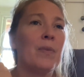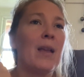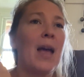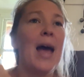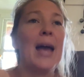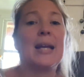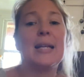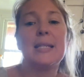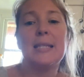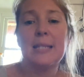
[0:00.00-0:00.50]

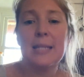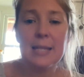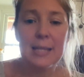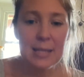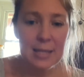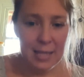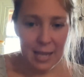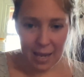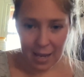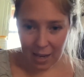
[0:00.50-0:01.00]

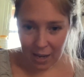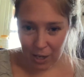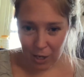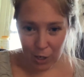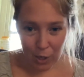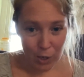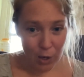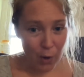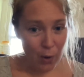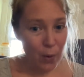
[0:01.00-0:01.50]
ecstasy,
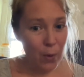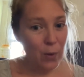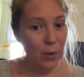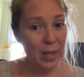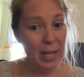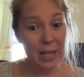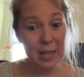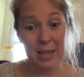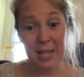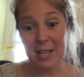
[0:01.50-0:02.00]
you know,
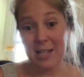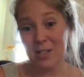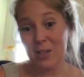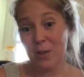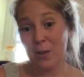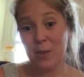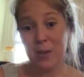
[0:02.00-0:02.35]
like these are